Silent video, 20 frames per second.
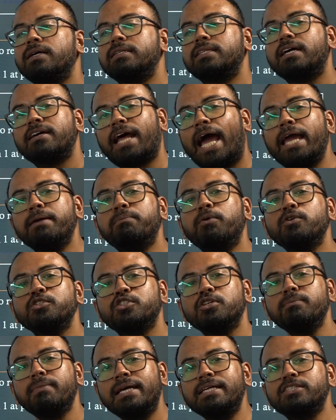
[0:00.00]
the
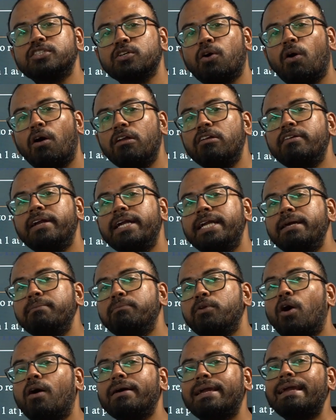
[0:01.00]
ribosome is already
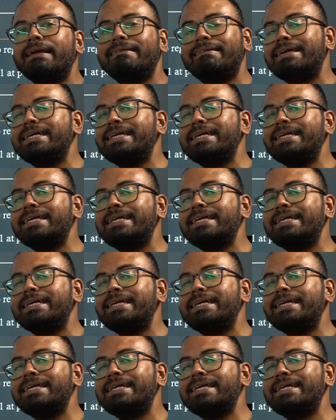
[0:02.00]
blocking